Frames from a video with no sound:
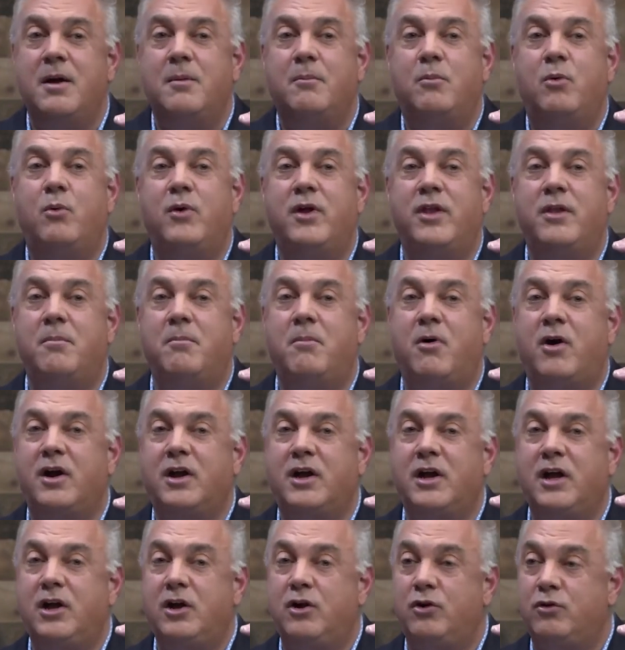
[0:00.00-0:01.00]
But when the
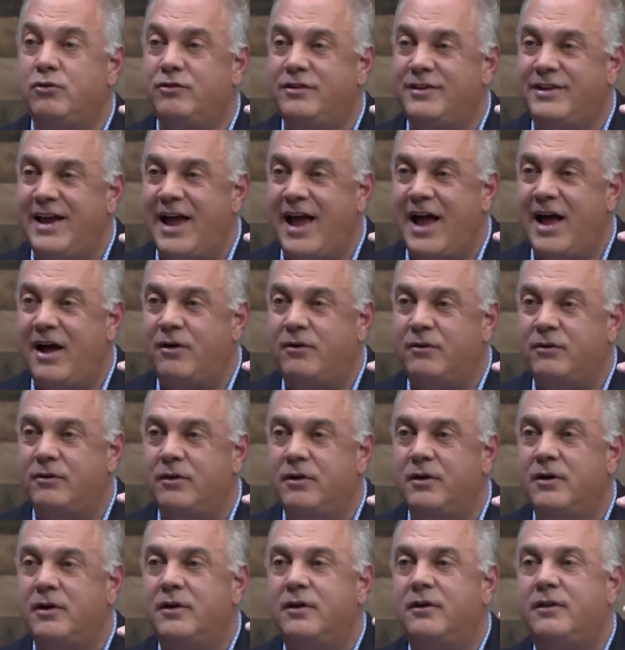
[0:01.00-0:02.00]
market goes down,
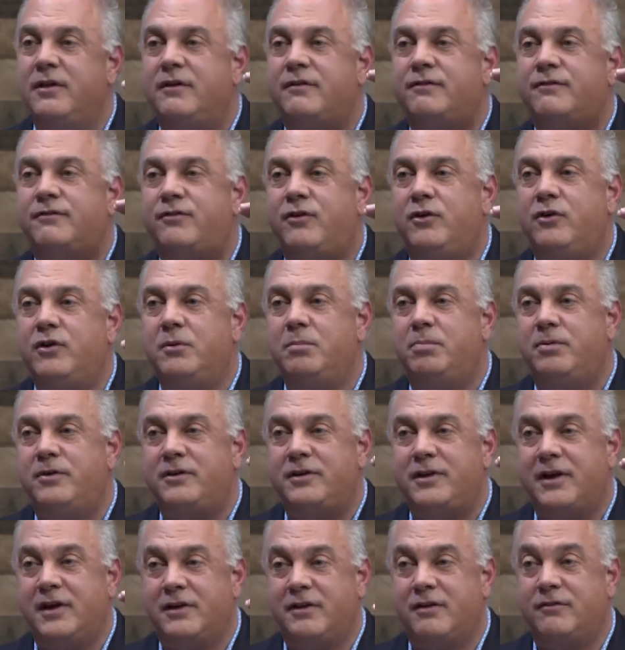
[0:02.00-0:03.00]
they're fully
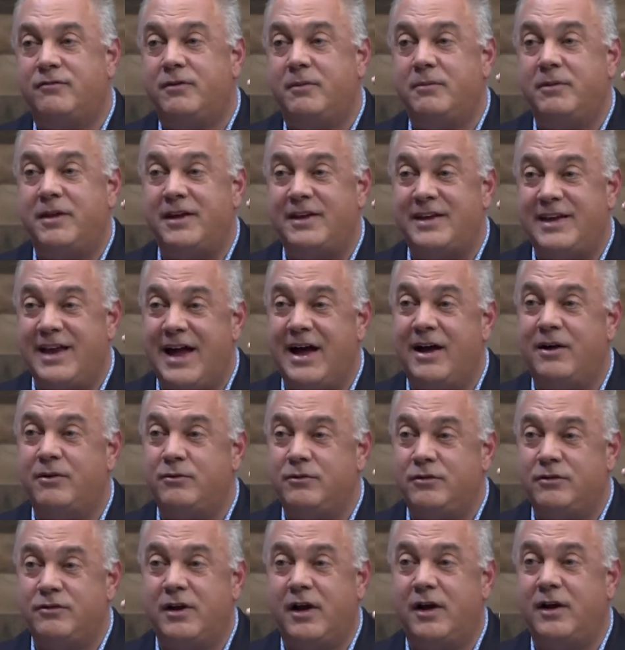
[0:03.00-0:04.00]
protected from the
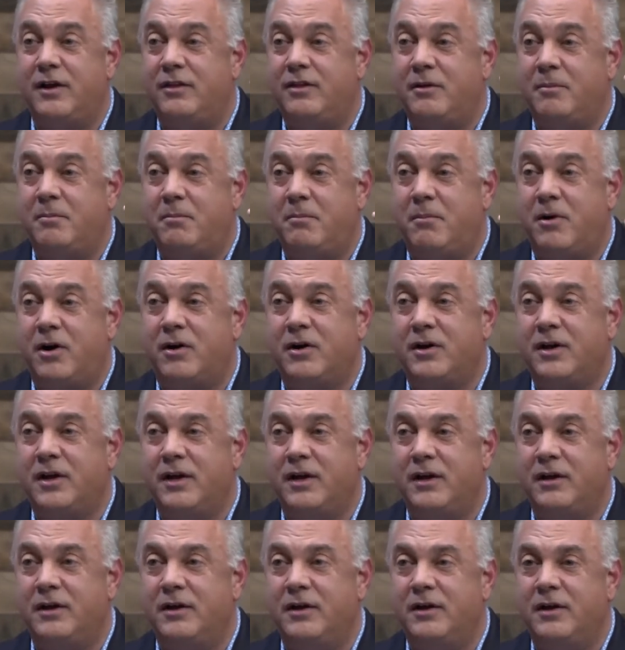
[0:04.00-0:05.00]
downside of the market.